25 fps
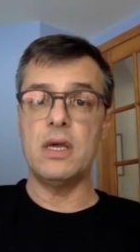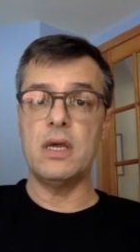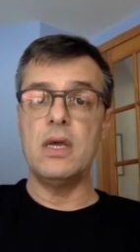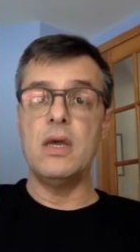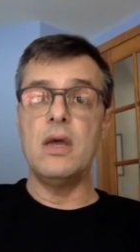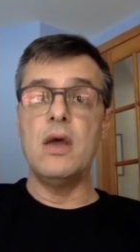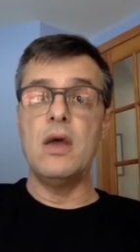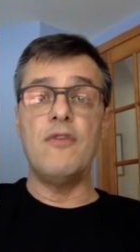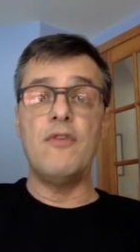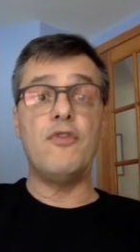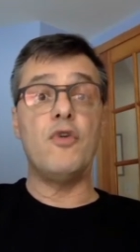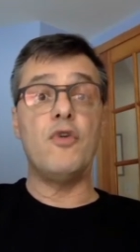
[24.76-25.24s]

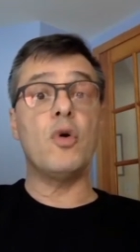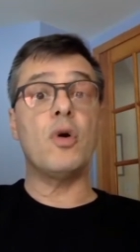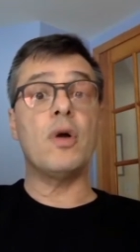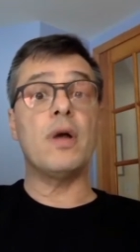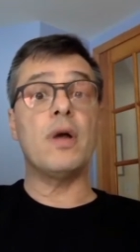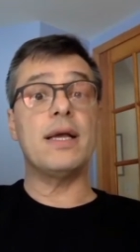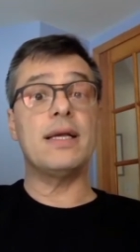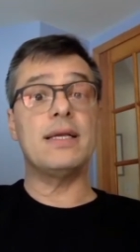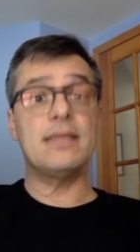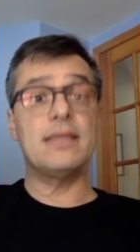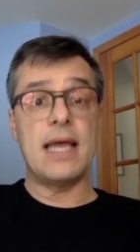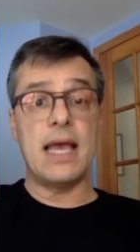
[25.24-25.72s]
For
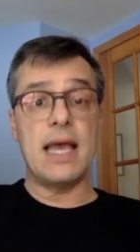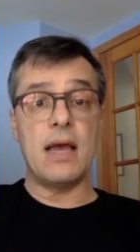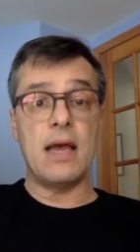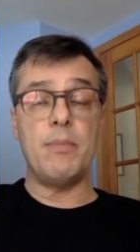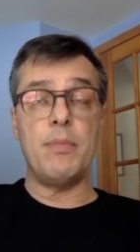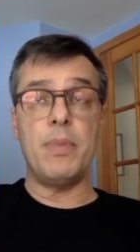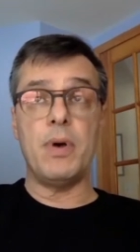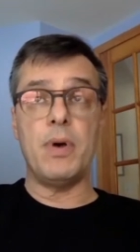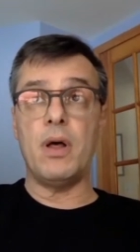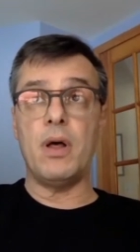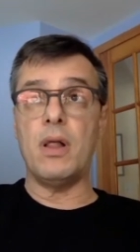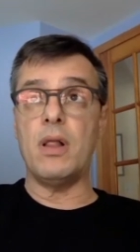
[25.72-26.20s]

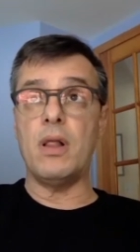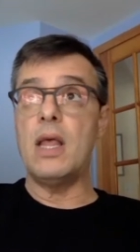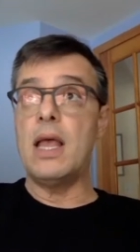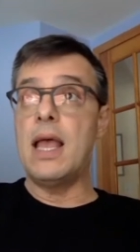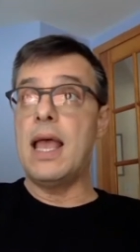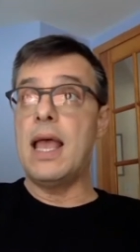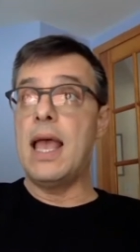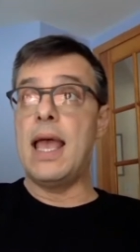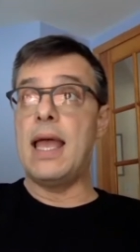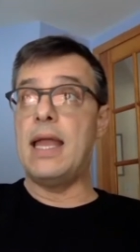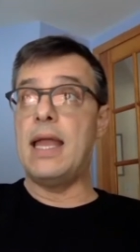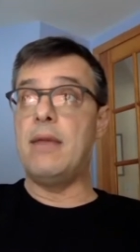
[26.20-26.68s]
example,
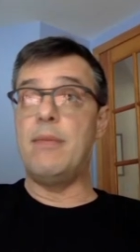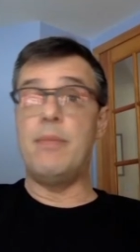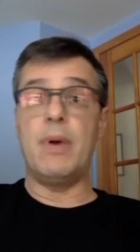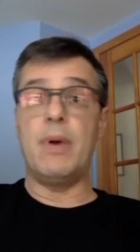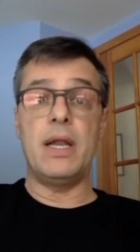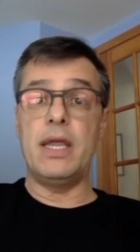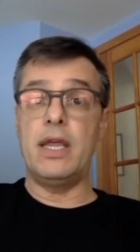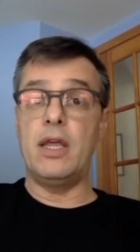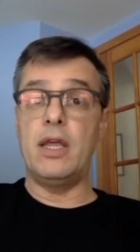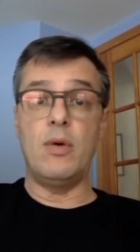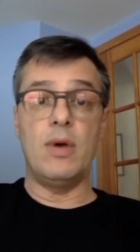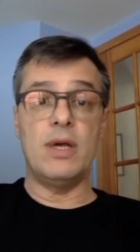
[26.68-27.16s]

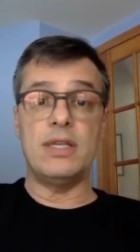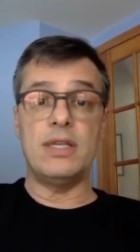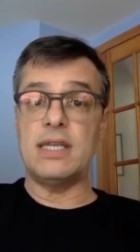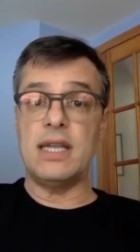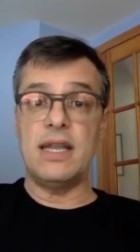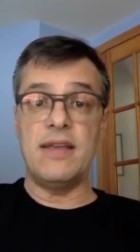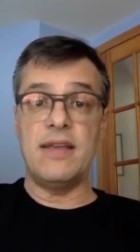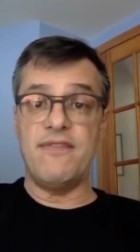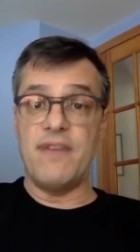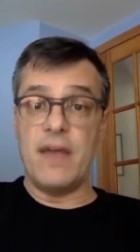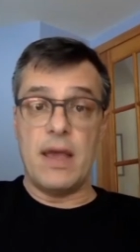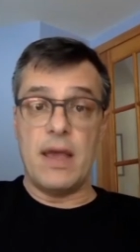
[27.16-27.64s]
anybody who has
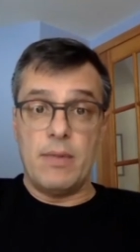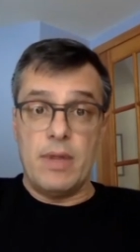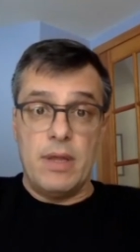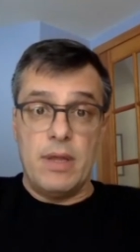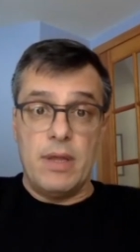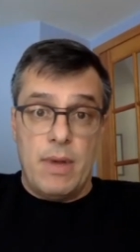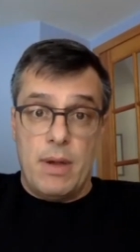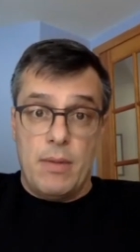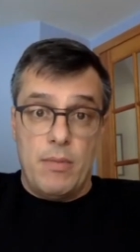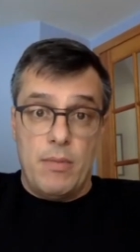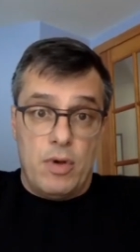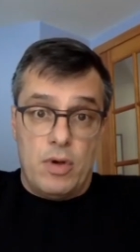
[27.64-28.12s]
any family
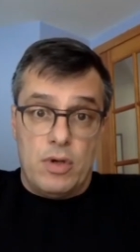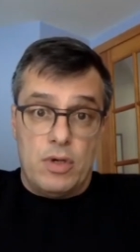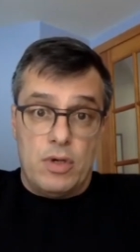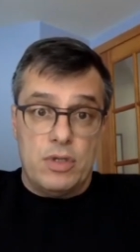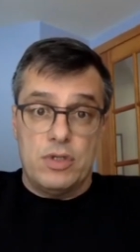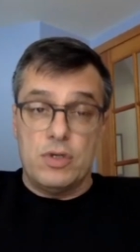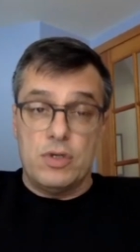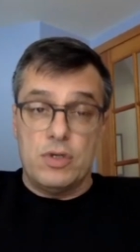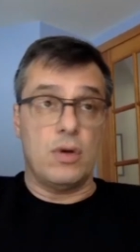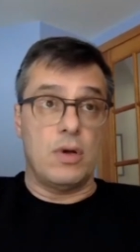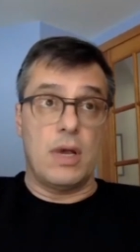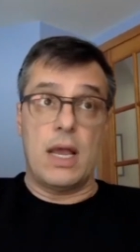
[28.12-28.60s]
members
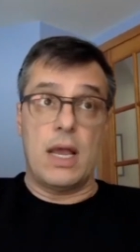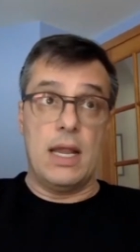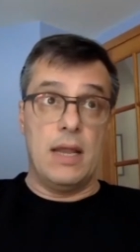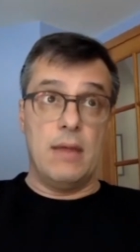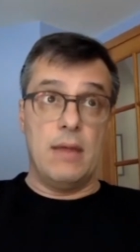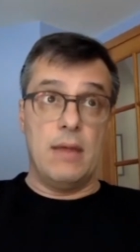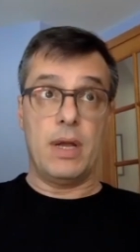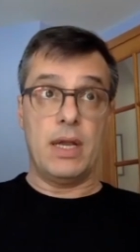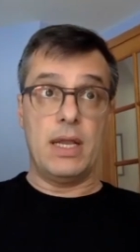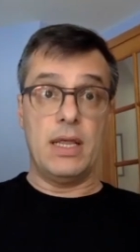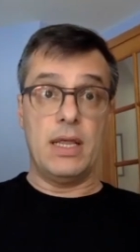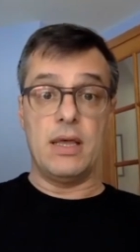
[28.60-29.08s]
or
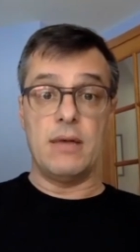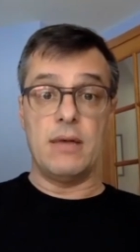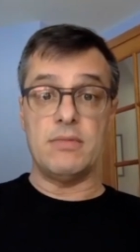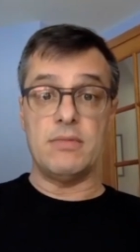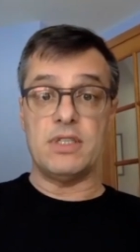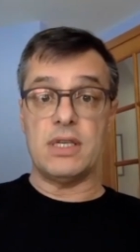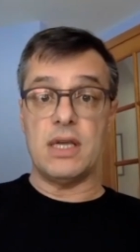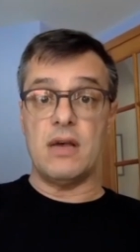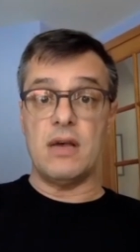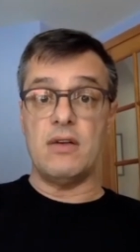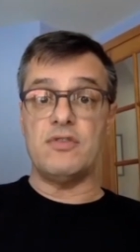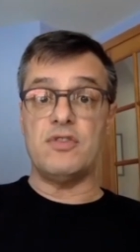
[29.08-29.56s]
anybody
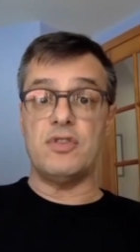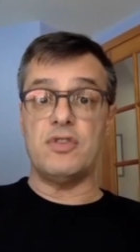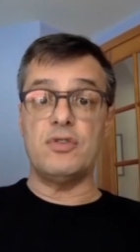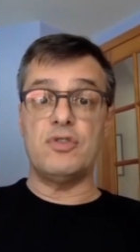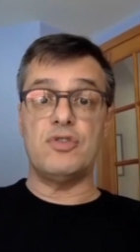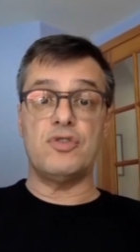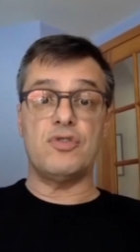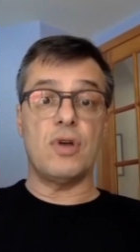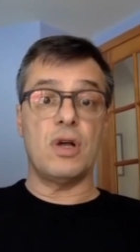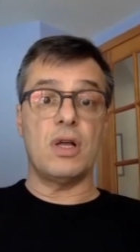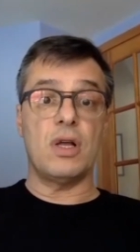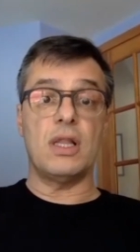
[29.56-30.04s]
themselves who's
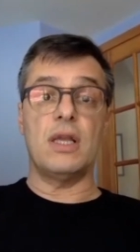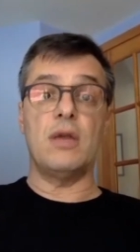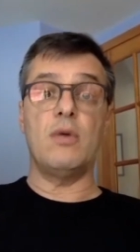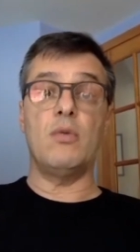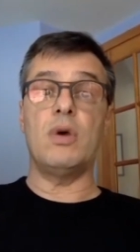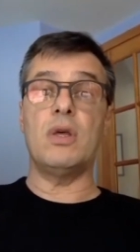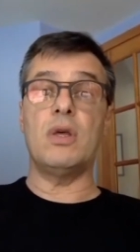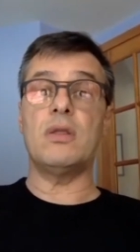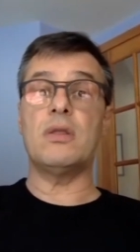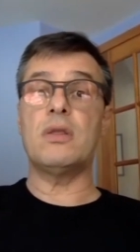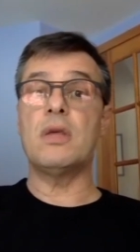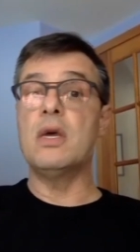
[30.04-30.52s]
struggling
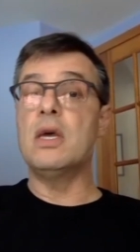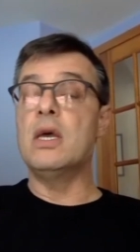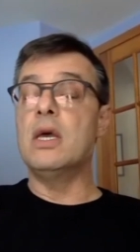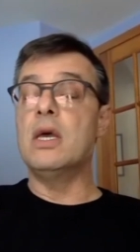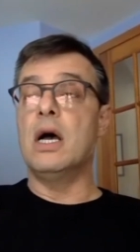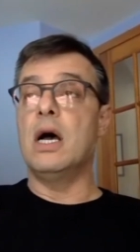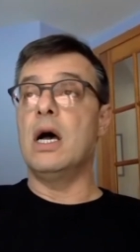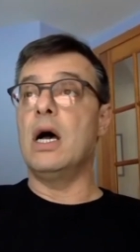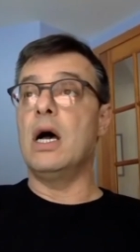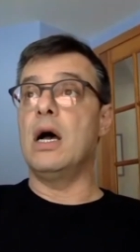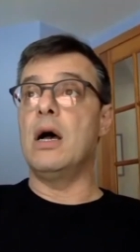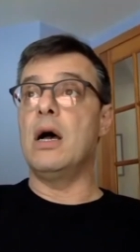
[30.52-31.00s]
with
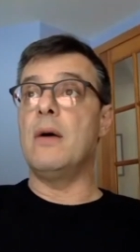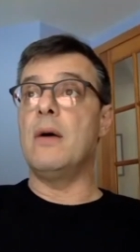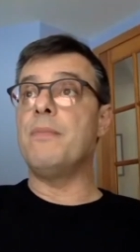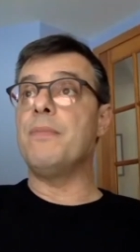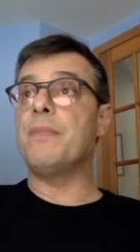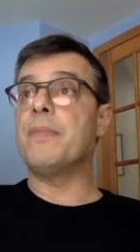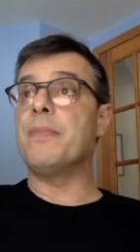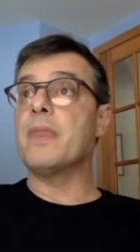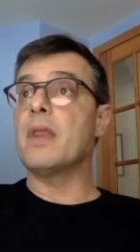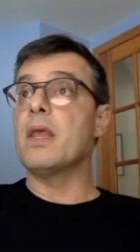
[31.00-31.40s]
um,